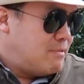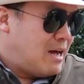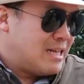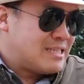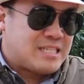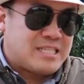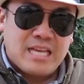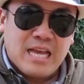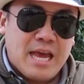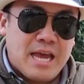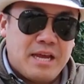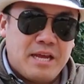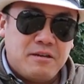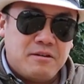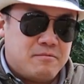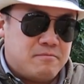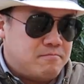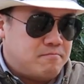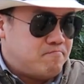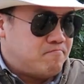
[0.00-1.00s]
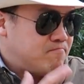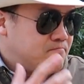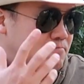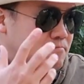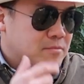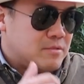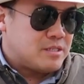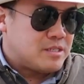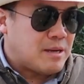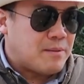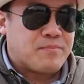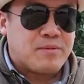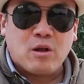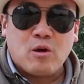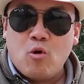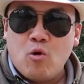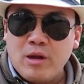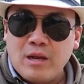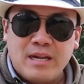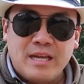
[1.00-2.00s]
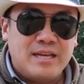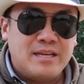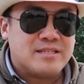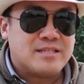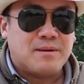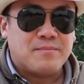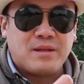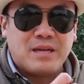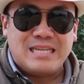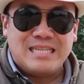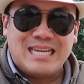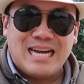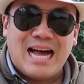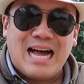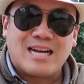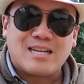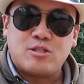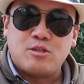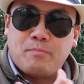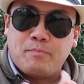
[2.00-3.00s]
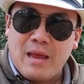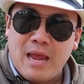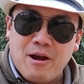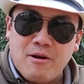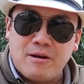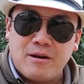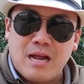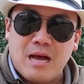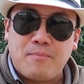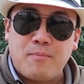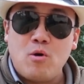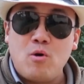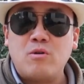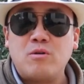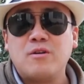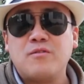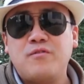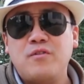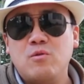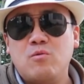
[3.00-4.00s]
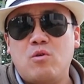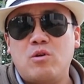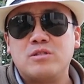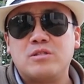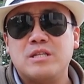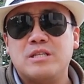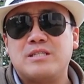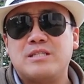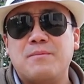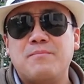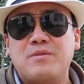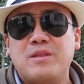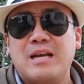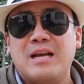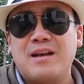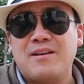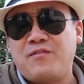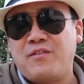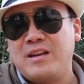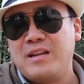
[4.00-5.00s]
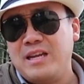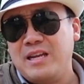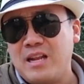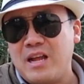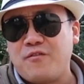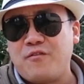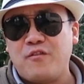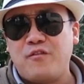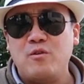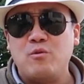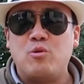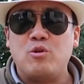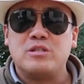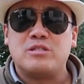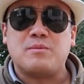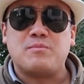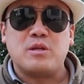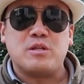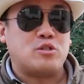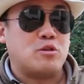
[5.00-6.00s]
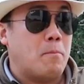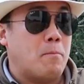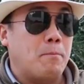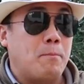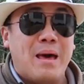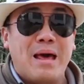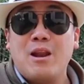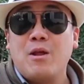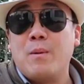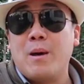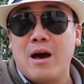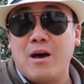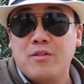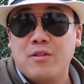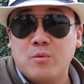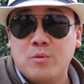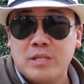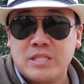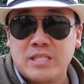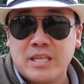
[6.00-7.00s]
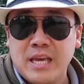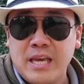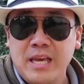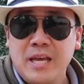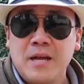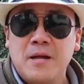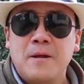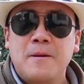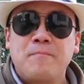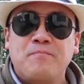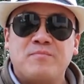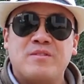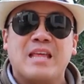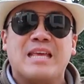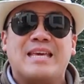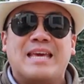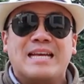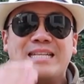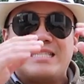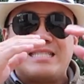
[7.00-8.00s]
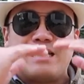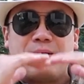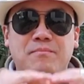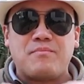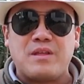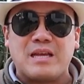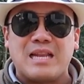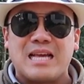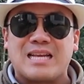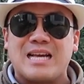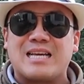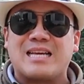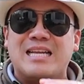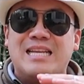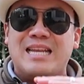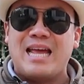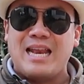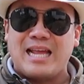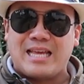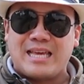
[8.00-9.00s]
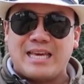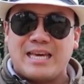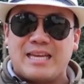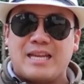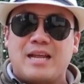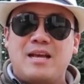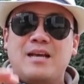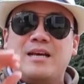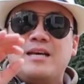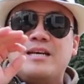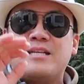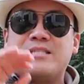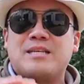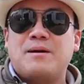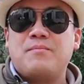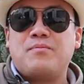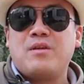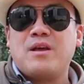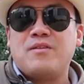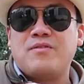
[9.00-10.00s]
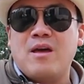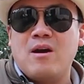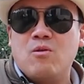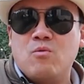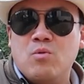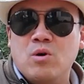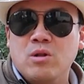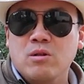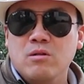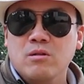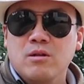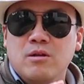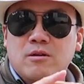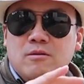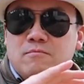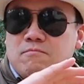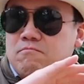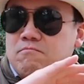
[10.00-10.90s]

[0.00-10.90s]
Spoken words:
I'd say something oily, something dark to pair it up. Or if you wanted something, funny enough, if you wanted something to mellow out the whiskey, then get something like a Connecticut, something that will